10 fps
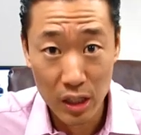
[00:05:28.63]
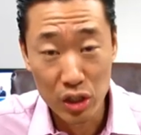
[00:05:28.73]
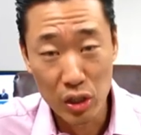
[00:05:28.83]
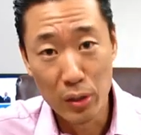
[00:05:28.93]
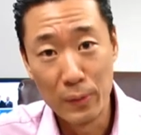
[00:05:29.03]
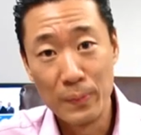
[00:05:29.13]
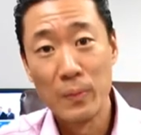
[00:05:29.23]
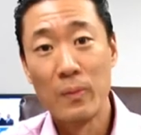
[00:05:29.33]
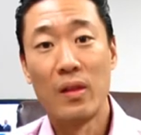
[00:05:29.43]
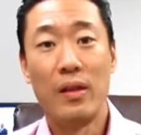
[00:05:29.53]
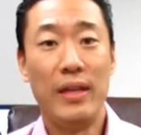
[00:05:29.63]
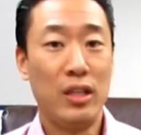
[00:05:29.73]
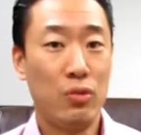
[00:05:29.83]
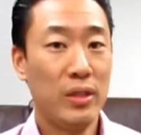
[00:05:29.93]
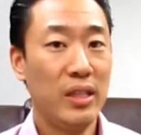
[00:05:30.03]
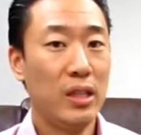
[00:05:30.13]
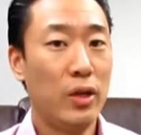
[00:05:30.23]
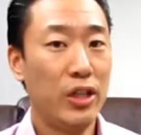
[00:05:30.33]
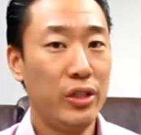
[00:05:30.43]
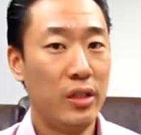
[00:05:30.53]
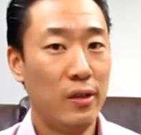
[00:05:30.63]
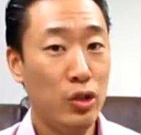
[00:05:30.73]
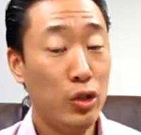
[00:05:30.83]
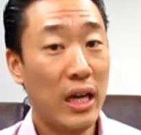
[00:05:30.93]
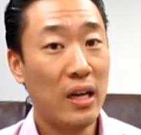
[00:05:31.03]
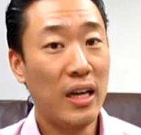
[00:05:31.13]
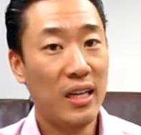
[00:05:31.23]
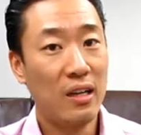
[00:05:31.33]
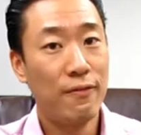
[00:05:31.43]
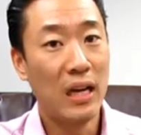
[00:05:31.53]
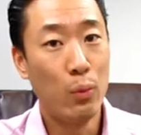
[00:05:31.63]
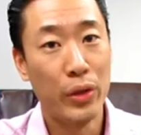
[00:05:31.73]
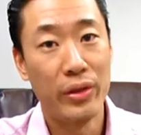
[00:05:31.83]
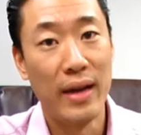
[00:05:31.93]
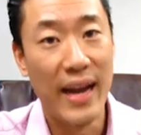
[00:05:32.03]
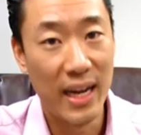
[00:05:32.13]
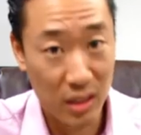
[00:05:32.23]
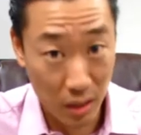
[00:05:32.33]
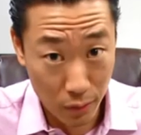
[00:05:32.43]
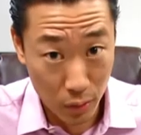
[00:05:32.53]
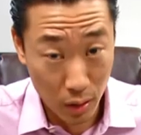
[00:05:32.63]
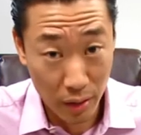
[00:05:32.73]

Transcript: So it's really a question of you got to identify what they're asking for.